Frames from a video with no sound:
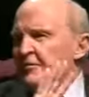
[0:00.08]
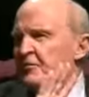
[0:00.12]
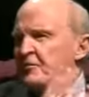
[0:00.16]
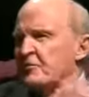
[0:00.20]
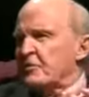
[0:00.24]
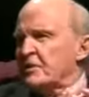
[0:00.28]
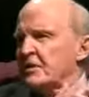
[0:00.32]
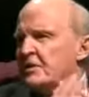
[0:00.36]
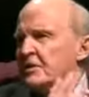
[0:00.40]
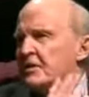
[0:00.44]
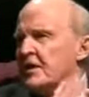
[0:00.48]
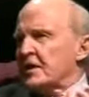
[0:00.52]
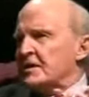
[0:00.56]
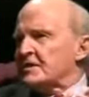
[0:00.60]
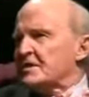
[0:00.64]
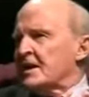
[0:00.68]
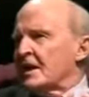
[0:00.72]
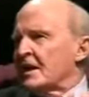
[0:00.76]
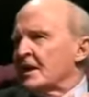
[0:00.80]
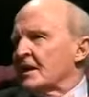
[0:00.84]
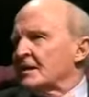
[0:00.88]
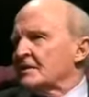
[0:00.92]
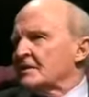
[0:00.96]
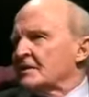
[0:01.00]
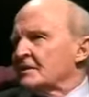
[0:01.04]
have three things
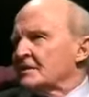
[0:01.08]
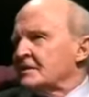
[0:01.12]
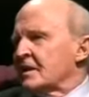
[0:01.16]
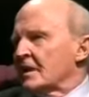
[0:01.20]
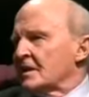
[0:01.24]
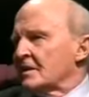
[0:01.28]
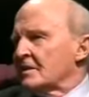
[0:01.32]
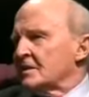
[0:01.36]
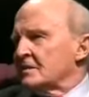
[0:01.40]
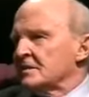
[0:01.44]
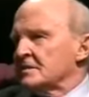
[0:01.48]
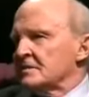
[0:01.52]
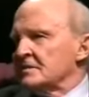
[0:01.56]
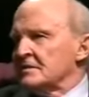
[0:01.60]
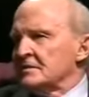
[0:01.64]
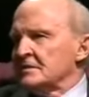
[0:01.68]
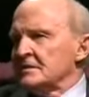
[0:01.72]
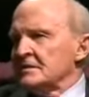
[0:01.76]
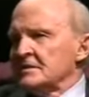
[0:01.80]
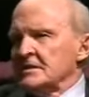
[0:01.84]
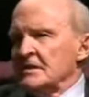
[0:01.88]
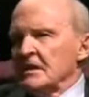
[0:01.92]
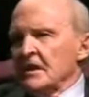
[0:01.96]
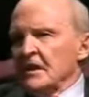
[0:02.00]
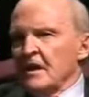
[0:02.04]
I like to tell
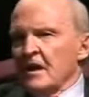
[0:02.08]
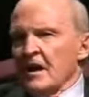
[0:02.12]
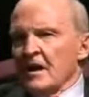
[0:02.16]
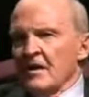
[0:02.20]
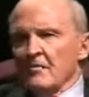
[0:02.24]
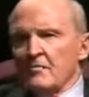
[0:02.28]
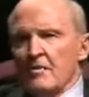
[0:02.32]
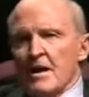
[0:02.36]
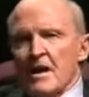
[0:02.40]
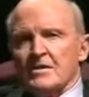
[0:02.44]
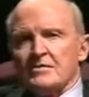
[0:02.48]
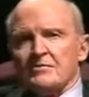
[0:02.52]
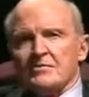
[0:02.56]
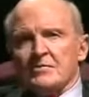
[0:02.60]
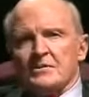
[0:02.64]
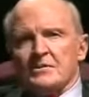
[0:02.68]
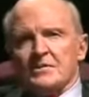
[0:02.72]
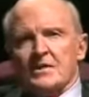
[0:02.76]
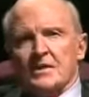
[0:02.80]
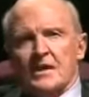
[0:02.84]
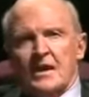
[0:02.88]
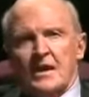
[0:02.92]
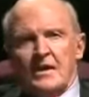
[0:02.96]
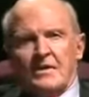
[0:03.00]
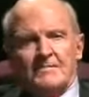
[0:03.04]
young graduates
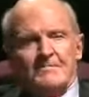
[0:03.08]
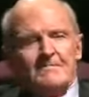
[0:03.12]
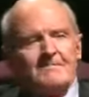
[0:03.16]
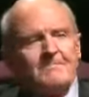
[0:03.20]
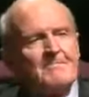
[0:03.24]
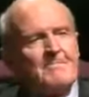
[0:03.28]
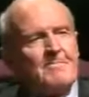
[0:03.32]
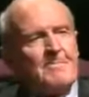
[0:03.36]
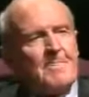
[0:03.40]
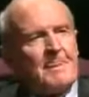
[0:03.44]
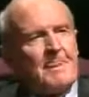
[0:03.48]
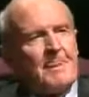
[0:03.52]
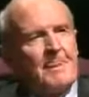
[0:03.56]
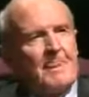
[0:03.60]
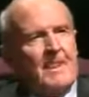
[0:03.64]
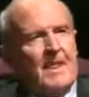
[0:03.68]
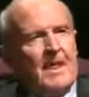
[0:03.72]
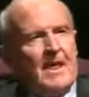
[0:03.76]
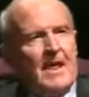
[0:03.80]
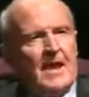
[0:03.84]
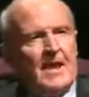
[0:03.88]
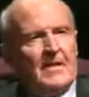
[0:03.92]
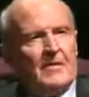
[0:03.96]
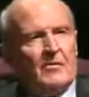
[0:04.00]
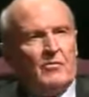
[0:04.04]
today.
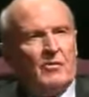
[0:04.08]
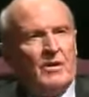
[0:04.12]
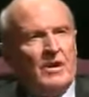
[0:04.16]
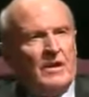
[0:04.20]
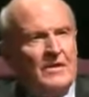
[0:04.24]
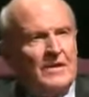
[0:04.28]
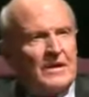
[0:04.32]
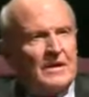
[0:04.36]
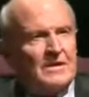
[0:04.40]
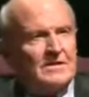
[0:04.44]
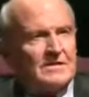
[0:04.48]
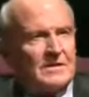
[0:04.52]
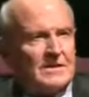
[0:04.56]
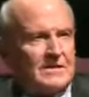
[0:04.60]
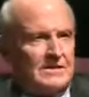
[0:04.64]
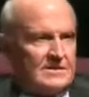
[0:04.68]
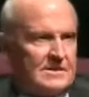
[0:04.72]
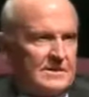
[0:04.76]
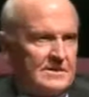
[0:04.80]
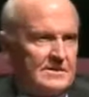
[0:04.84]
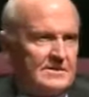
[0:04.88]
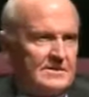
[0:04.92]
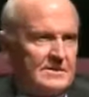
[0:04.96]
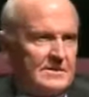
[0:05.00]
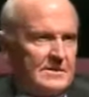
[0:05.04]
And one of the things
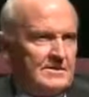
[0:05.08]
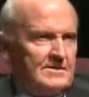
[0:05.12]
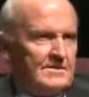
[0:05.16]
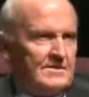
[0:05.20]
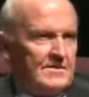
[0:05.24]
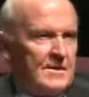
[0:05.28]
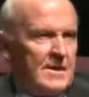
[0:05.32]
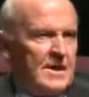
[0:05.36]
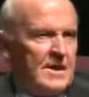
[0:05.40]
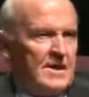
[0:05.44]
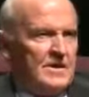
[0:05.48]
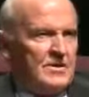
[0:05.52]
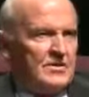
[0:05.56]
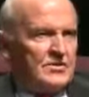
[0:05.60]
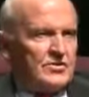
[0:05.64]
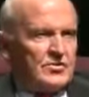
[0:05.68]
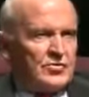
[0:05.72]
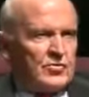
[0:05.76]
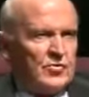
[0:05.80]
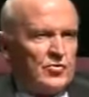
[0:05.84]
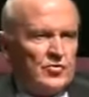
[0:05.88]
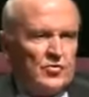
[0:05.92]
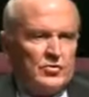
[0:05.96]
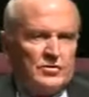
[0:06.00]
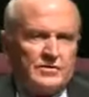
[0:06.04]
is that
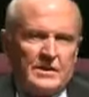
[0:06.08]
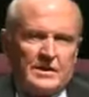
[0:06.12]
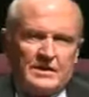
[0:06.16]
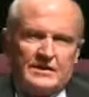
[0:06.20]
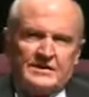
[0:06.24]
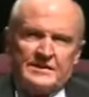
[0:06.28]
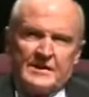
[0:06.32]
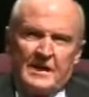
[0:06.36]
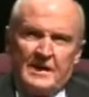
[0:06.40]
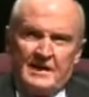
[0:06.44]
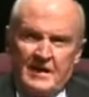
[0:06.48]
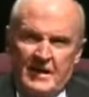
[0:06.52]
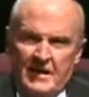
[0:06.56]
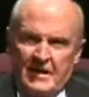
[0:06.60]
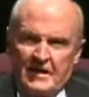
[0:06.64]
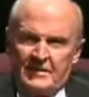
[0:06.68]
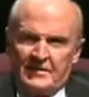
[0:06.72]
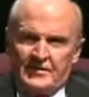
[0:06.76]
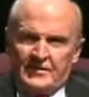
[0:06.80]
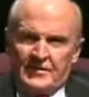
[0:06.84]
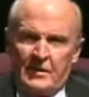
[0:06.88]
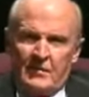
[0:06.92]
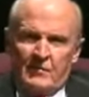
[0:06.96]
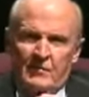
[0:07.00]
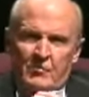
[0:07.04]
schools
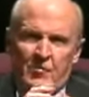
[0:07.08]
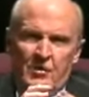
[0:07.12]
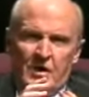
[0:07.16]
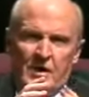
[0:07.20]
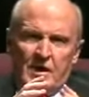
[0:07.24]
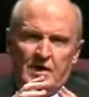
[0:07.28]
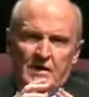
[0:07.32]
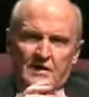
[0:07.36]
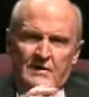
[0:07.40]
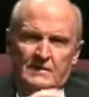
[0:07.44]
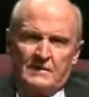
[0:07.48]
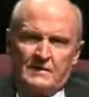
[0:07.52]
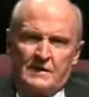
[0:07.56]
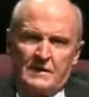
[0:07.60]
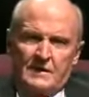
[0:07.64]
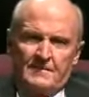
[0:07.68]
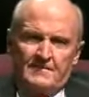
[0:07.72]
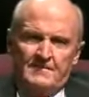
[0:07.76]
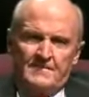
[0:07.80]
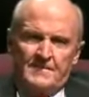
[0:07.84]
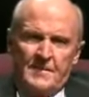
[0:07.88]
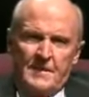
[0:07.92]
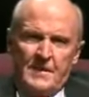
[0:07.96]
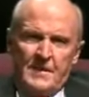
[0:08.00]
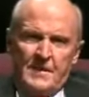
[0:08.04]
in some ways,
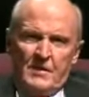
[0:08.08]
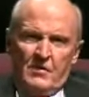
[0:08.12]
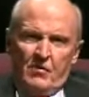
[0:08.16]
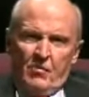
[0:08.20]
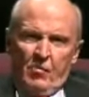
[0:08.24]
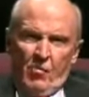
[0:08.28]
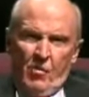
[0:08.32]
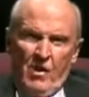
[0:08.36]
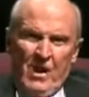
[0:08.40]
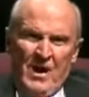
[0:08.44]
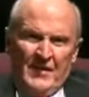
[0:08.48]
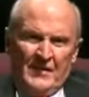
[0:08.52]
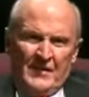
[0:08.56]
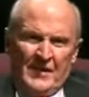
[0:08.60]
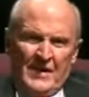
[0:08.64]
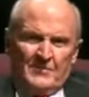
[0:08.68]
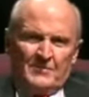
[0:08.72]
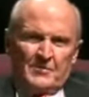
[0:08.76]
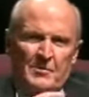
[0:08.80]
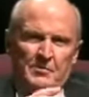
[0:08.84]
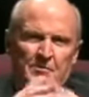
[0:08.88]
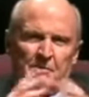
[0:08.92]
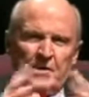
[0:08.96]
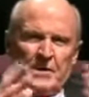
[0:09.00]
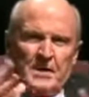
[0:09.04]
while
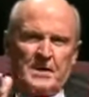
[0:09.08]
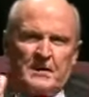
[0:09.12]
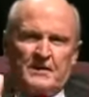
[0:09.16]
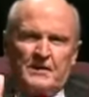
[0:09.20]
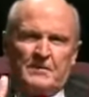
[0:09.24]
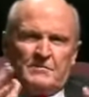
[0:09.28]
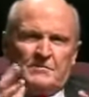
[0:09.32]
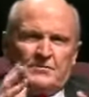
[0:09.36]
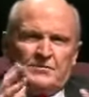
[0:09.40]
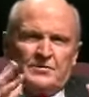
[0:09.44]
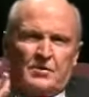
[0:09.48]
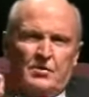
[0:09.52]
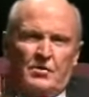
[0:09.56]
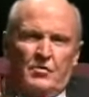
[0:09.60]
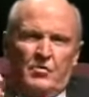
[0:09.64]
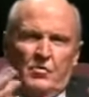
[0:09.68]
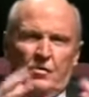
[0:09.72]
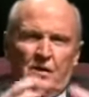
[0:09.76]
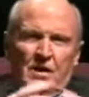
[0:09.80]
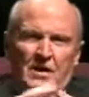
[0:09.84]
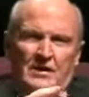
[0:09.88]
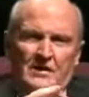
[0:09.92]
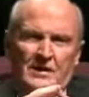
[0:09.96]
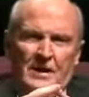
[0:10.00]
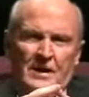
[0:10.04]
they prepare them so
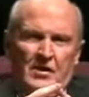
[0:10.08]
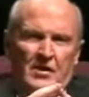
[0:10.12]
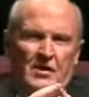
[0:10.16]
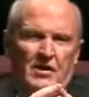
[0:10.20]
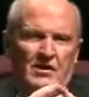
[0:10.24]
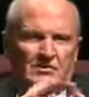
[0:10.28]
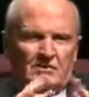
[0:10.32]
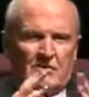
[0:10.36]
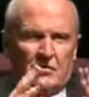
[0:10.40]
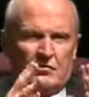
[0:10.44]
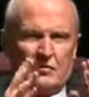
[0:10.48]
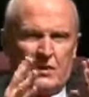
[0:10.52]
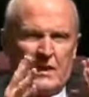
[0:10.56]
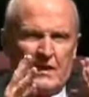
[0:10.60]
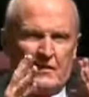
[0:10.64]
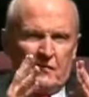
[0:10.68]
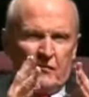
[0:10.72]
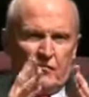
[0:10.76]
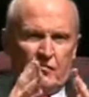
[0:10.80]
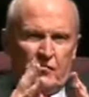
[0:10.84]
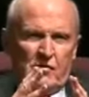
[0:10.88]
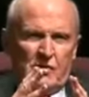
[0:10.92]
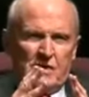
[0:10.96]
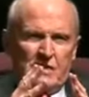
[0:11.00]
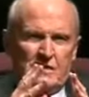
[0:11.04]
well, they also have
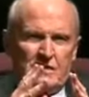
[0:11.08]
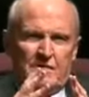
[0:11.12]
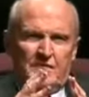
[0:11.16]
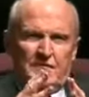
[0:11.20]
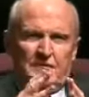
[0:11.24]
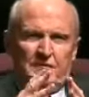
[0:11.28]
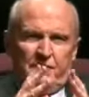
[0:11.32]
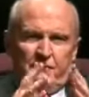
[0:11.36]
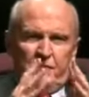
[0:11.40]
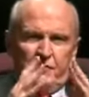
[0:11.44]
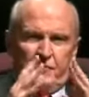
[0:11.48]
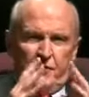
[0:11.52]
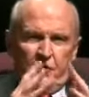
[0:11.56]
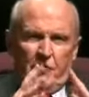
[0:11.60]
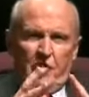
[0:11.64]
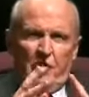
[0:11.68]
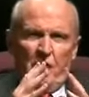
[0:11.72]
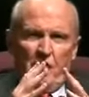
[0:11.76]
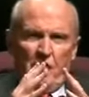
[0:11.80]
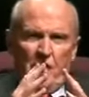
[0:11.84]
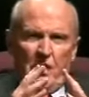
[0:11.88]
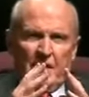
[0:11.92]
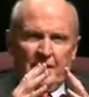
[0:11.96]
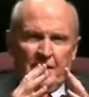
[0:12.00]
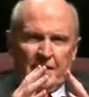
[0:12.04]
one
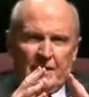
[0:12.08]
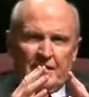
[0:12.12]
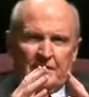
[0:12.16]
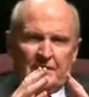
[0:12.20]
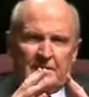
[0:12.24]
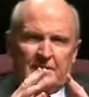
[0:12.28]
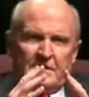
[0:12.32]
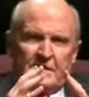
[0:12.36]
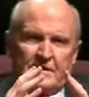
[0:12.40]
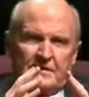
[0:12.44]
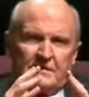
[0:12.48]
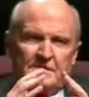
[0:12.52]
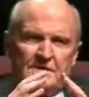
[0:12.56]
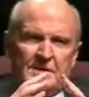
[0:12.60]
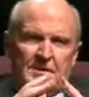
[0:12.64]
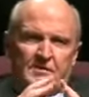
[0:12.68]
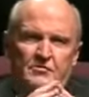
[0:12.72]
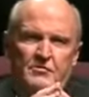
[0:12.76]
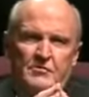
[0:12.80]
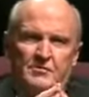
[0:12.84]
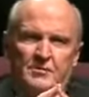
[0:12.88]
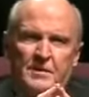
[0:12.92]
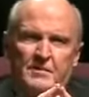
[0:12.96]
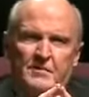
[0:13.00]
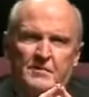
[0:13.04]
flaw that
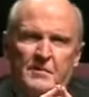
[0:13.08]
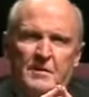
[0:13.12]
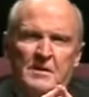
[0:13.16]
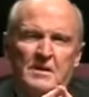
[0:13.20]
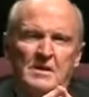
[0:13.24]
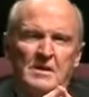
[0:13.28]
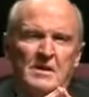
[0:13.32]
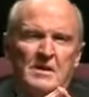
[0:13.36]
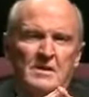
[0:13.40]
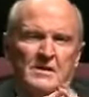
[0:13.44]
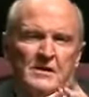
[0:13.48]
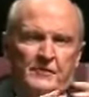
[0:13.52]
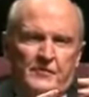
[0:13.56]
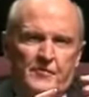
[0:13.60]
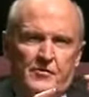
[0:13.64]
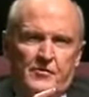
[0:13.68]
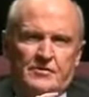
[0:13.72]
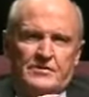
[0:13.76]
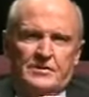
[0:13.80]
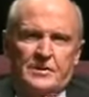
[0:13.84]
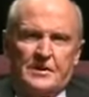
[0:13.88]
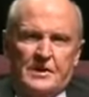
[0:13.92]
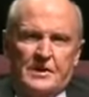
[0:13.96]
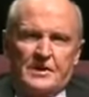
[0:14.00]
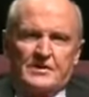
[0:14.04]
sticks with people. The
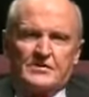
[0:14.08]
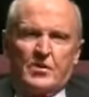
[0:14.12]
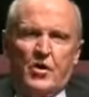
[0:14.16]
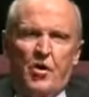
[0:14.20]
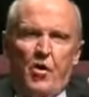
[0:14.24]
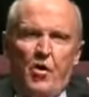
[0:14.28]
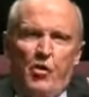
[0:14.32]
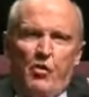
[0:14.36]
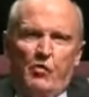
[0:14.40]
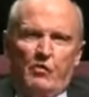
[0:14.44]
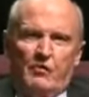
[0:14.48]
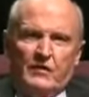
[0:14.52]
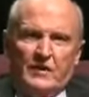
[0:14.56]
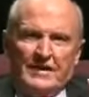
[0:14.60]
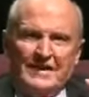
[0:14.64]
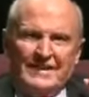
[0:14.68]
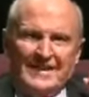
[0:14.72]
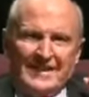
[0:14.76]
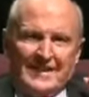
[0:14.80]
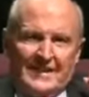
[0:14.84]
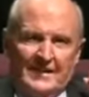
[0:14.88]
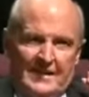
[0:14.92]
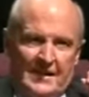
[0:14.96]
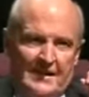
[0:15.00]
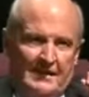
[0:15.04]
first thing is
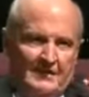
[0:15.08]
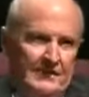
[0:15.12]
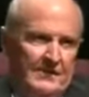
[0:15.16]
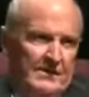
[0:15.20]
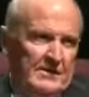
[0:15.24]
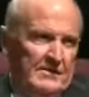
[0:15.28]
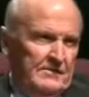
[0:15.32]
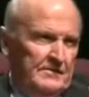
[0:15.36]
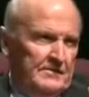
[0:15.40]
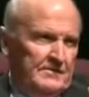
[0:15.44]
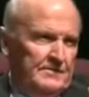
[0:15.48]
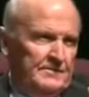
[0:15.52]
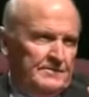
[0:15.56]
over-deliver.